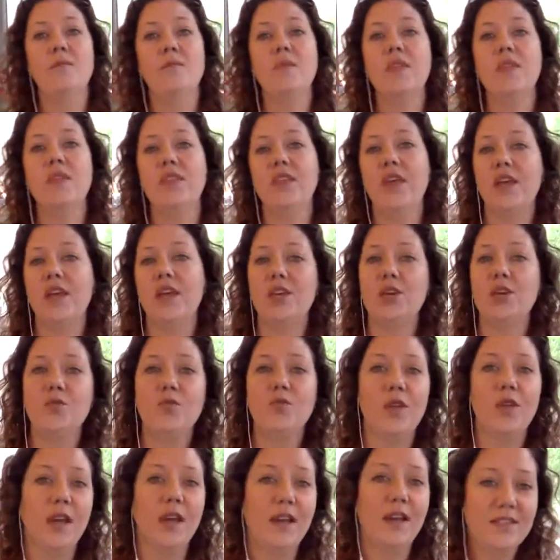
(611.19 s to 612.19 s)
then you
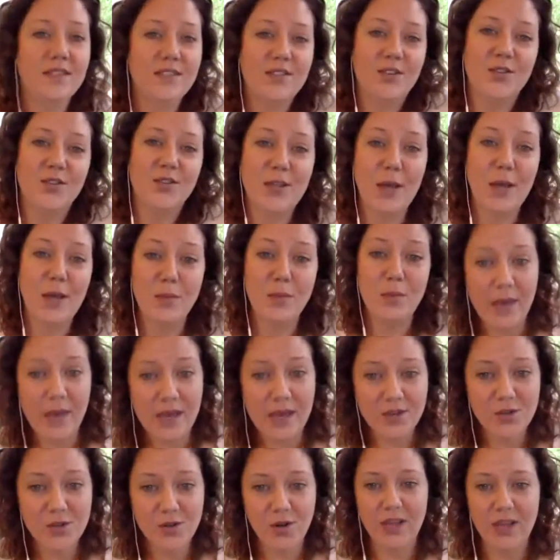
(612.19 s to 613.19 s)
will have a certain type of
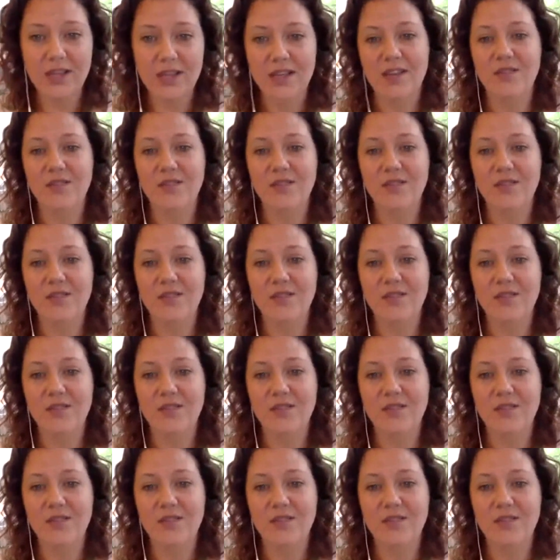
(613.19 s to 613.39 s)
boundary.